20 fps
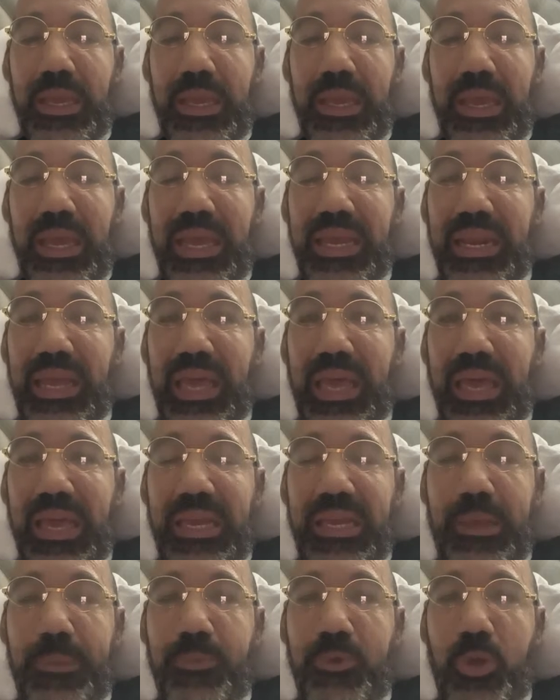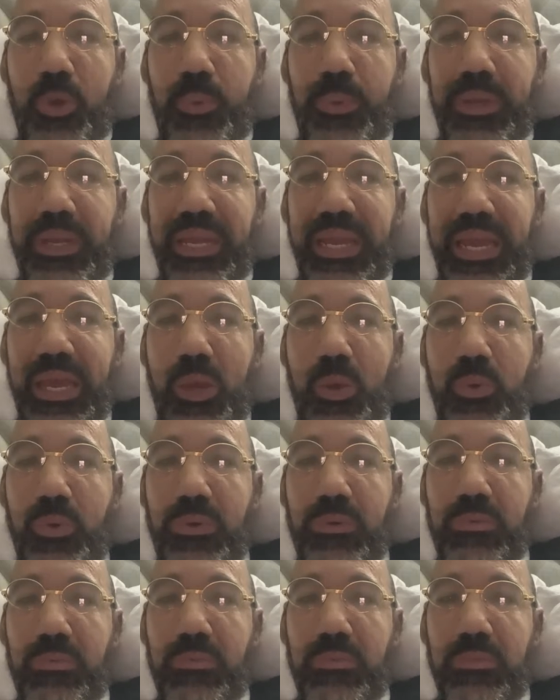And I am going out
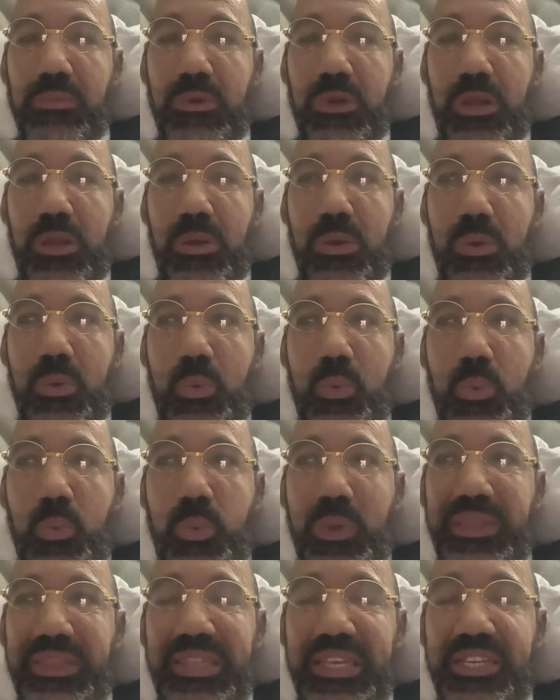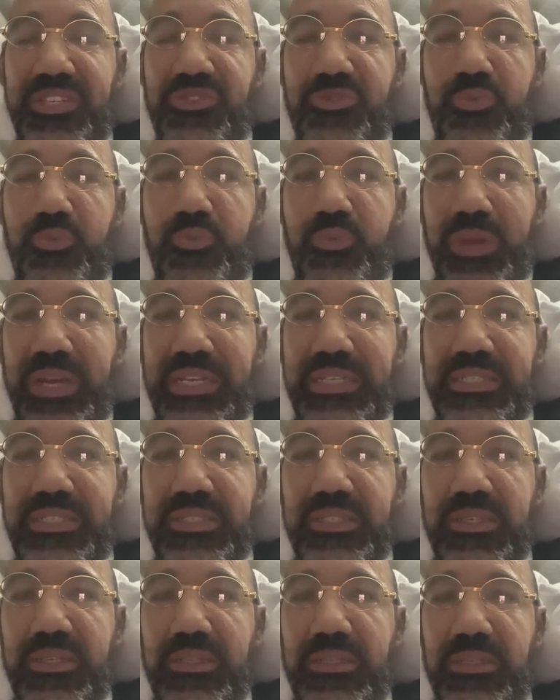with this
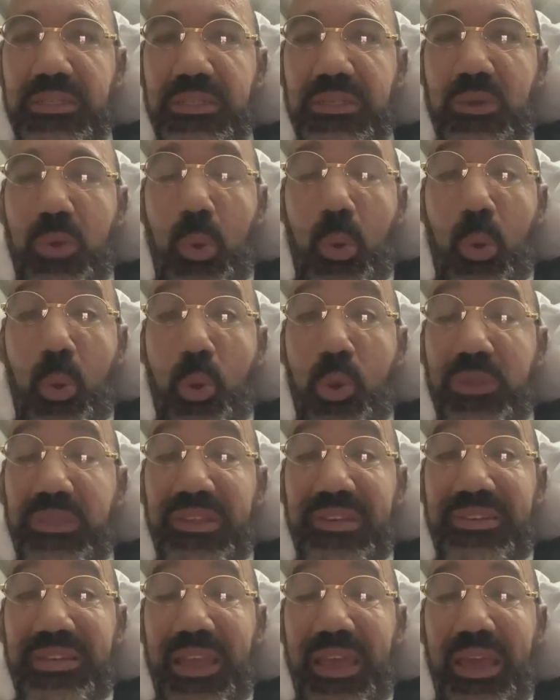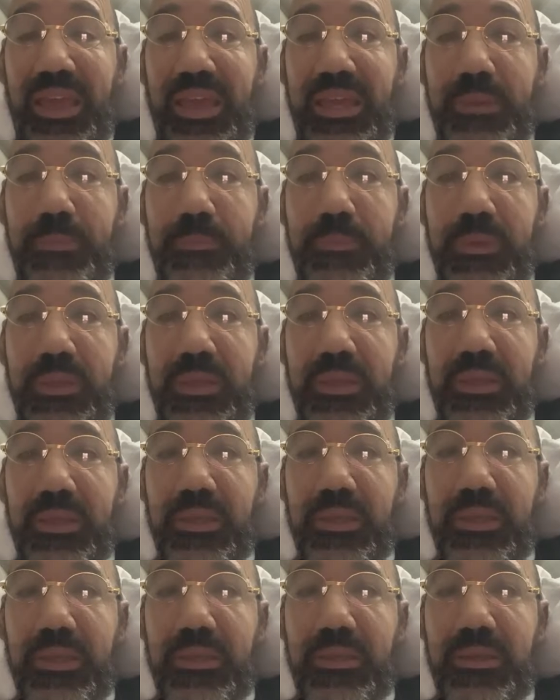risk all the time?
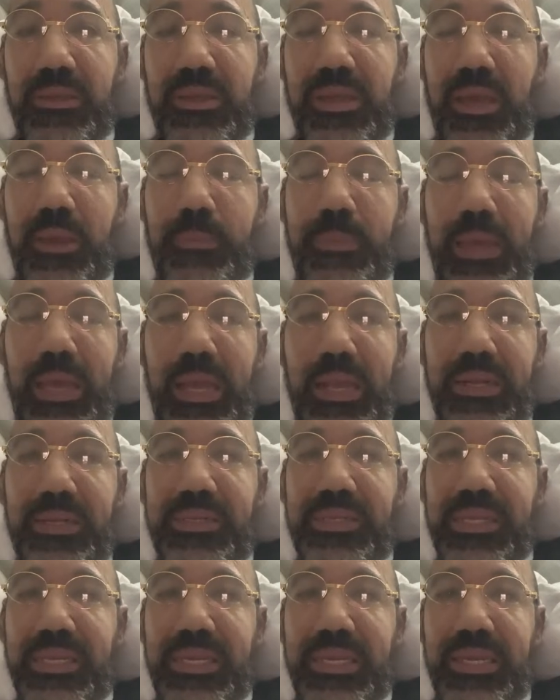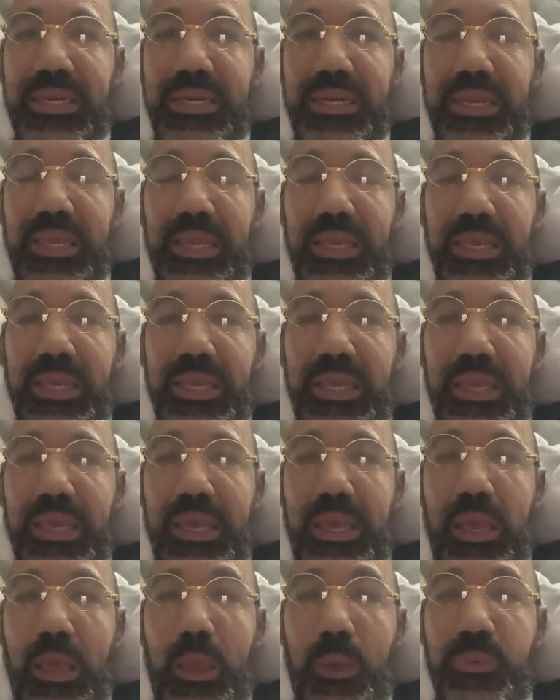Come on, Dean.
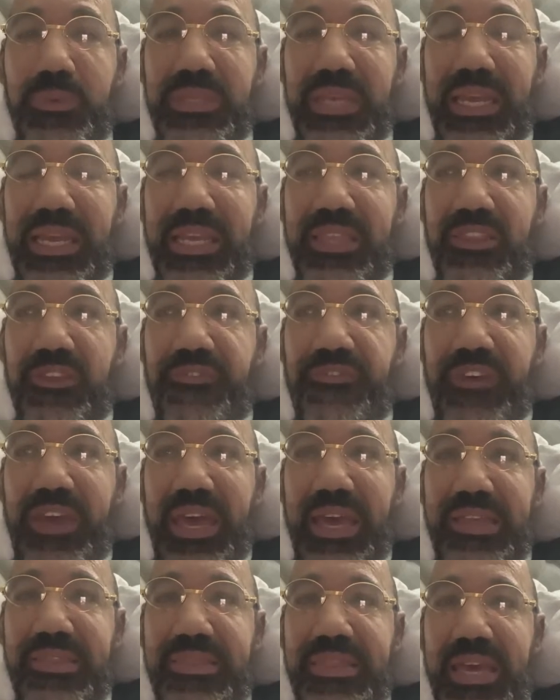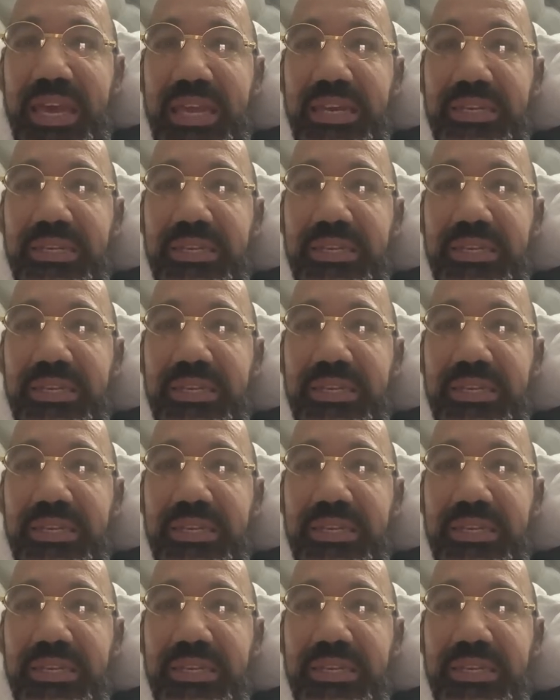I was like, and the fact that